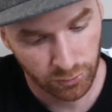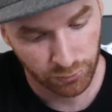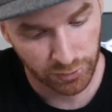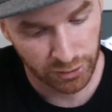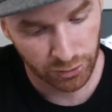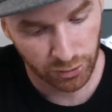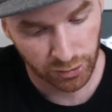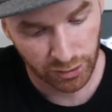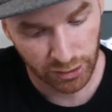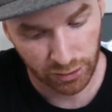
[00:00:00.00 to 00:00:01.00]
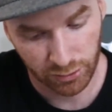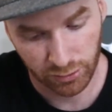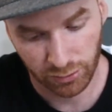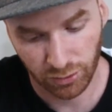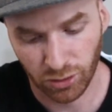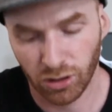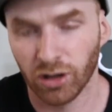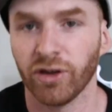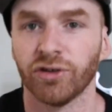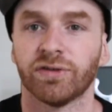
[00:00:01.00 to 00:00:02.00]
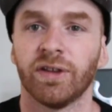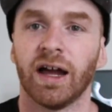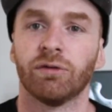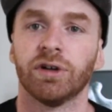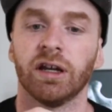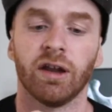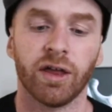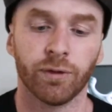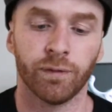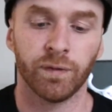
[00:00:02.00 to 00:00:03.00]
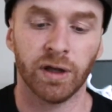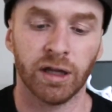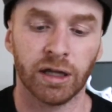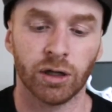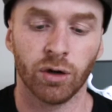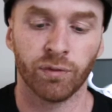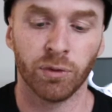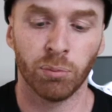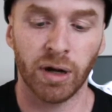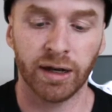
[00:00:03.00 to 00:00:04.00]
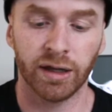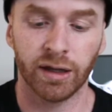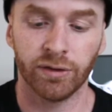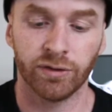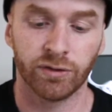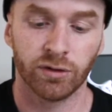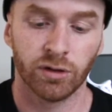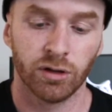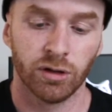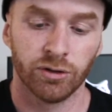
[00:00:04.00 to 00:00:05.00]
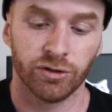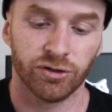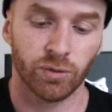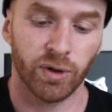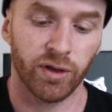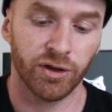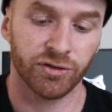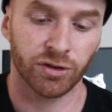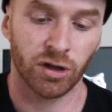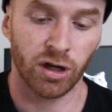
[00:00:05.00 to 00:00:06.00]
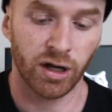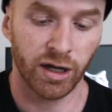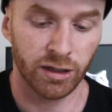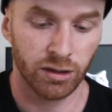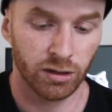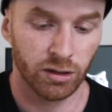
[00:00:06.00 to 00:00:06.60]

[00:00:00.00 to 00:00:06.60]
Really good looking. Oh, theres I really like the feeling of the buttons, just the way they slide.